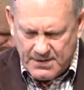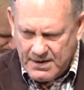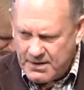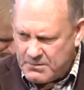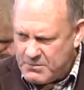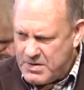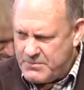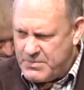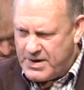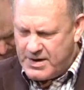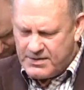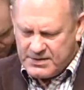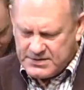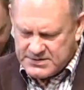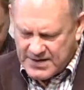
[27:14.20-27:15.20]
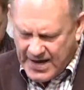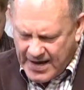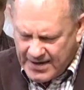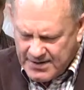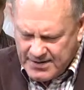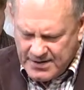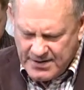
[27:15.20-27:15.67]
Help me bear this
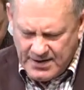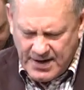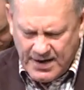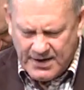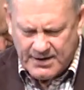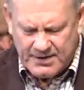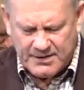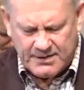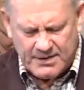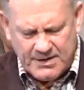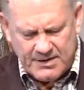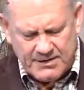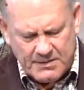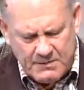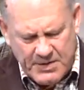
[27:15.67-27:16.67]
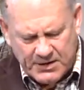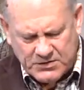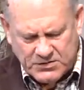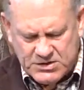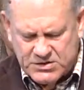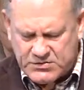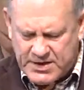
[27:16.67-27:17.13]
agony and the
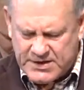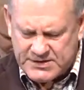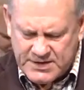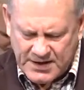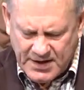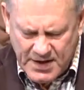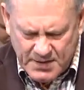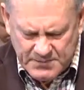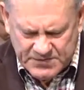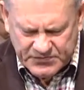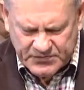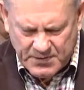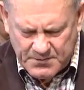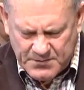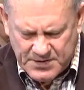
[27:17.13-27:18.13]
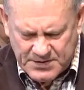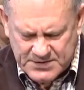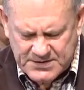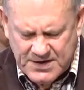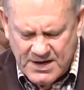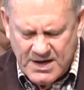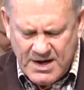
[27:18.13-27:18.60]
mental stress that comes from
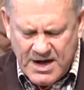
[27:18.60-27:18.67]
this,